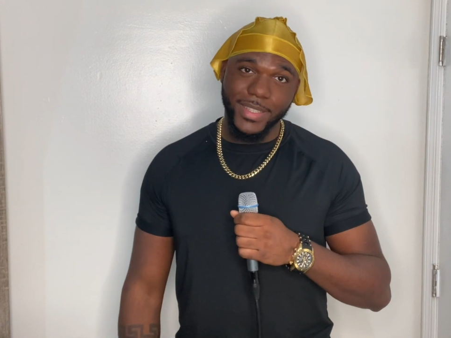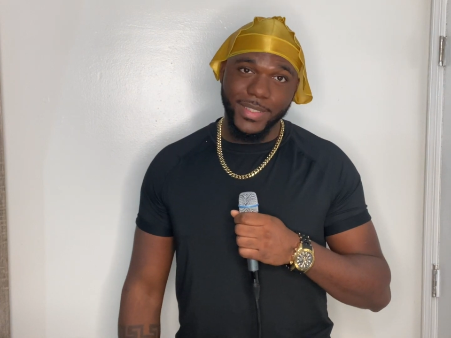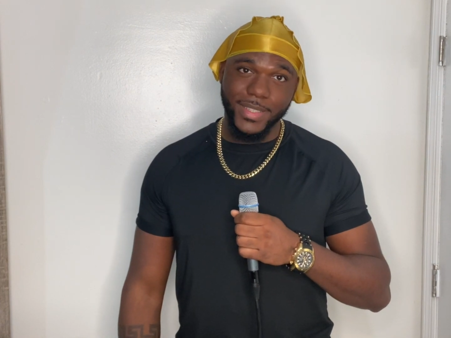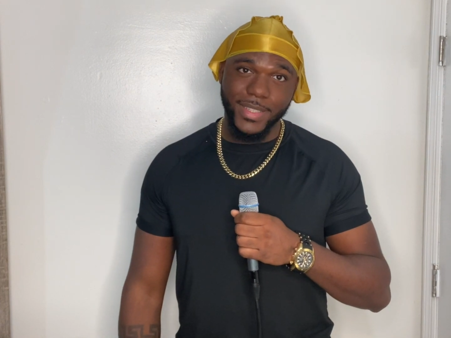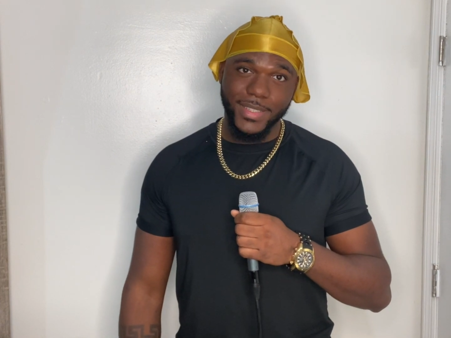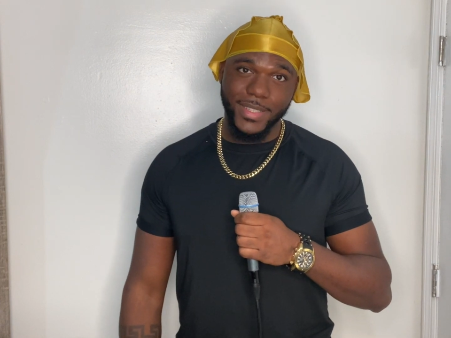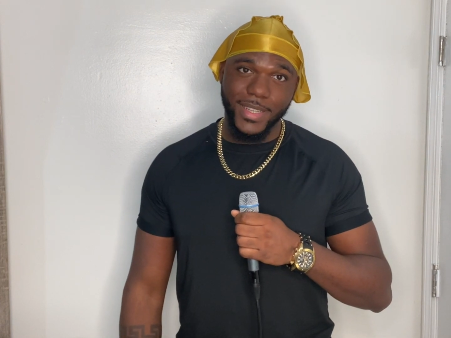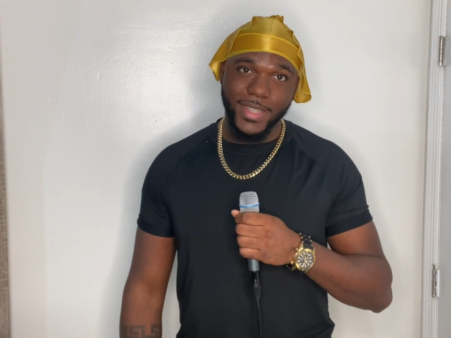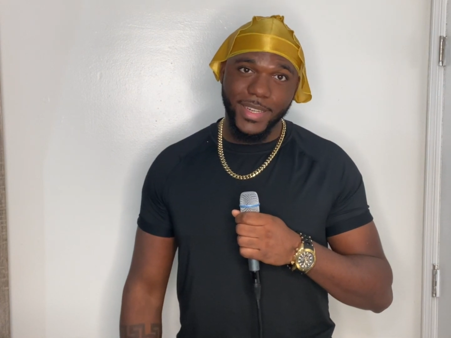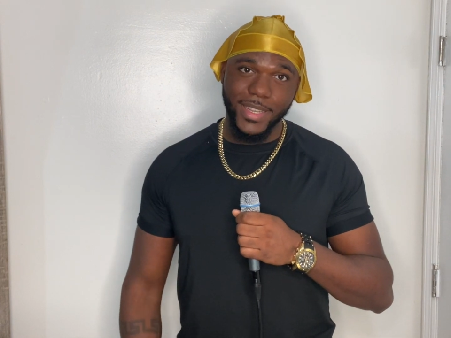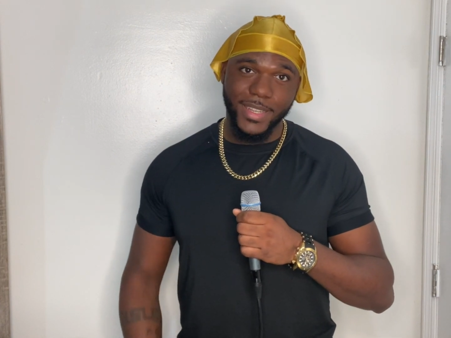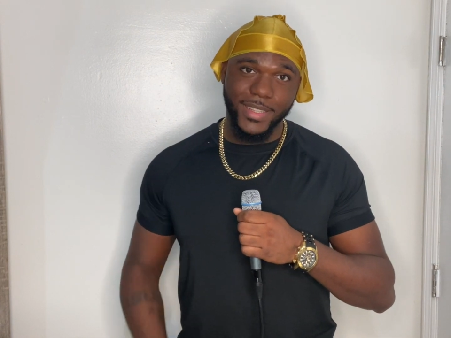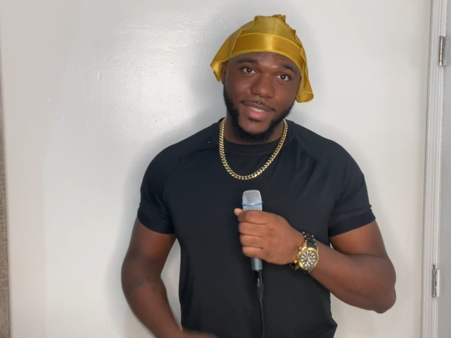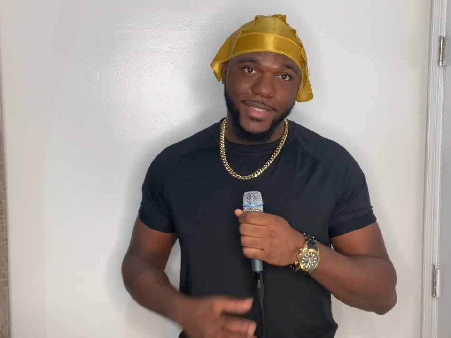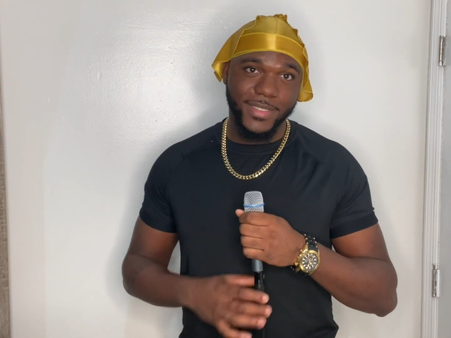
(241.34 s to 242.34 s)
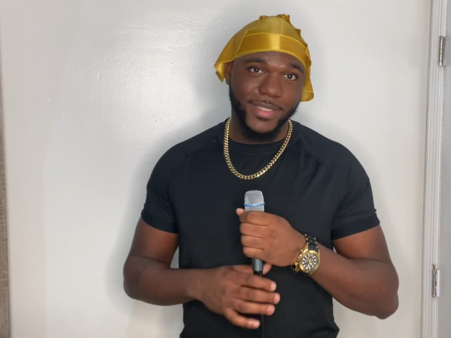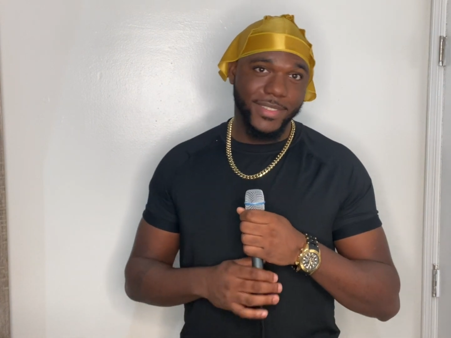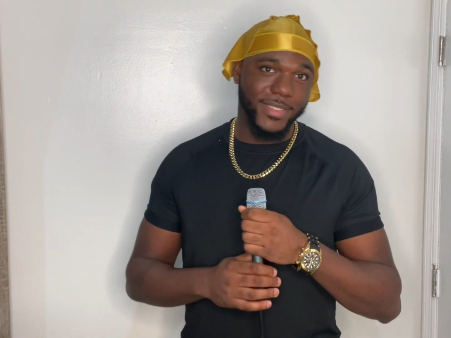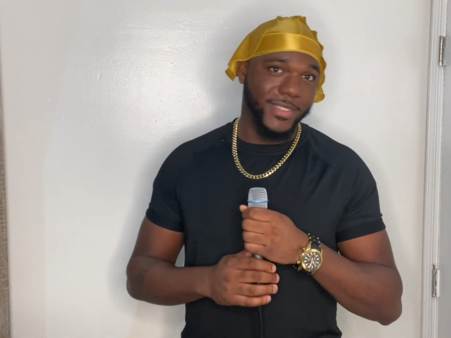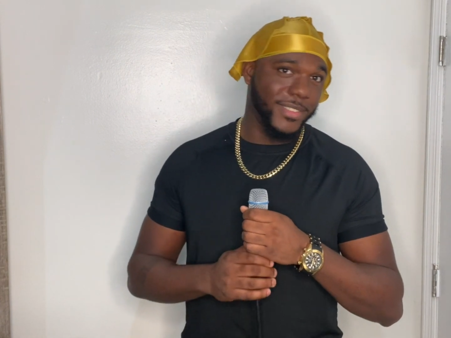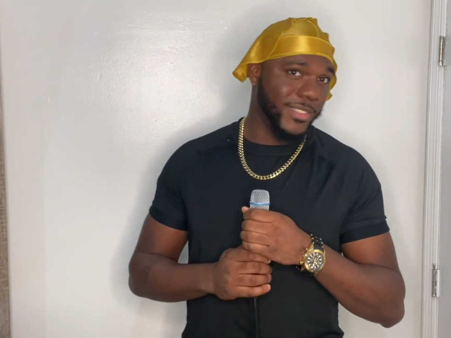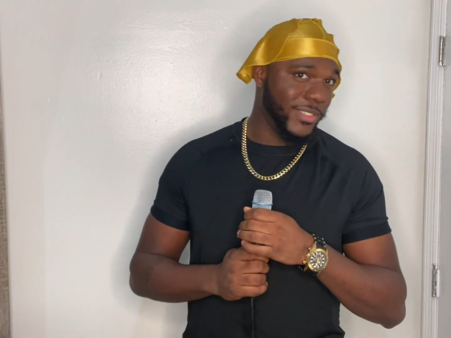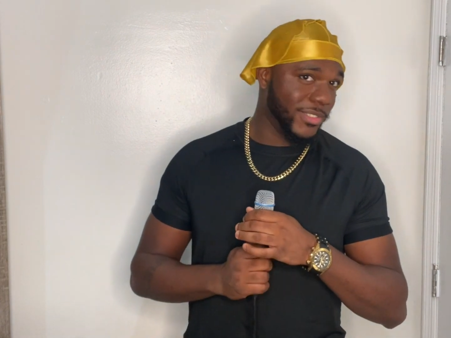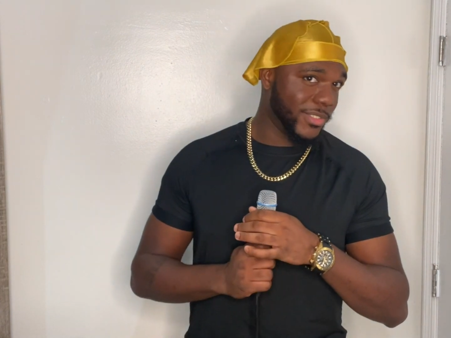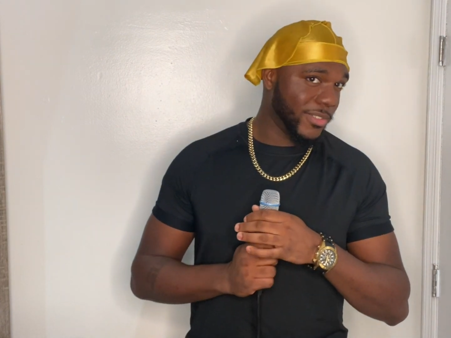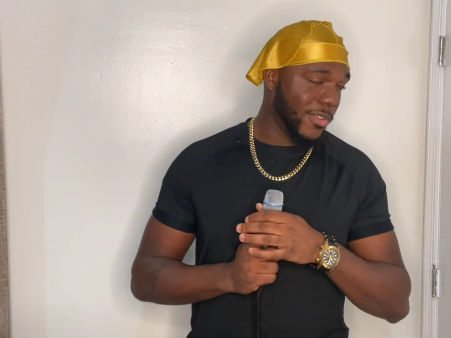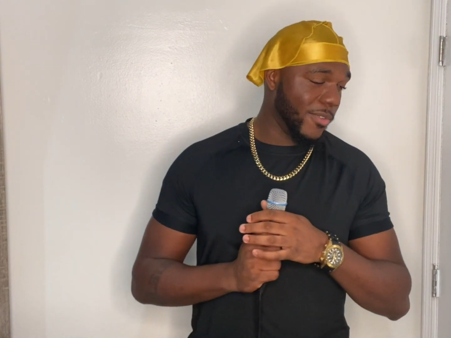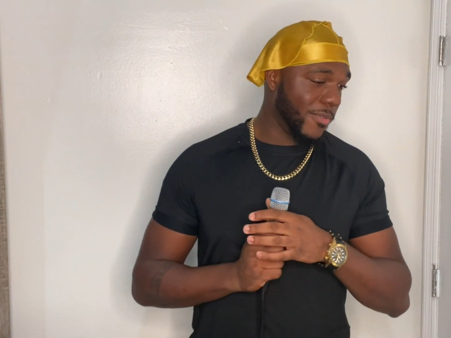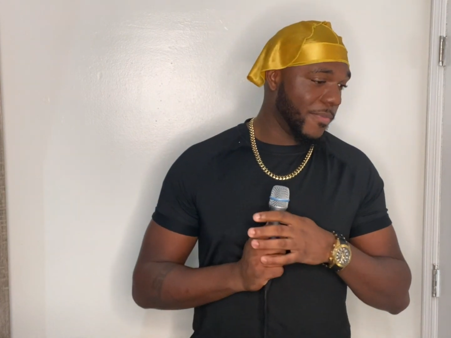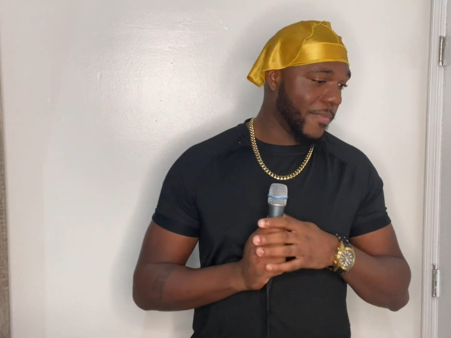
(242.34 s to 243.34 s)
this ain't it.
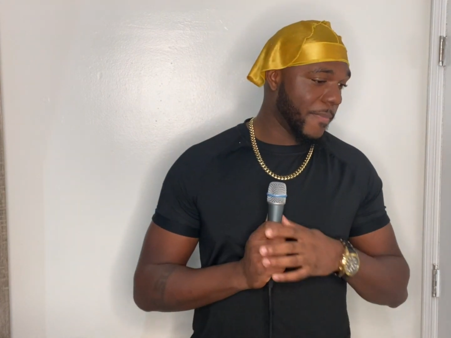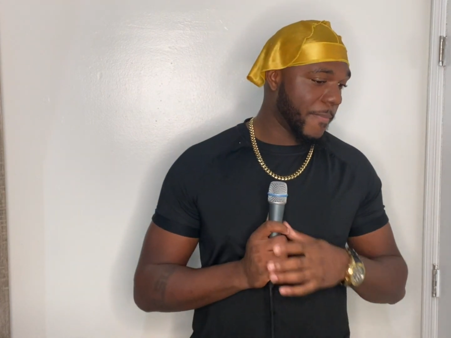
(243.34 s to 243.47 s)
So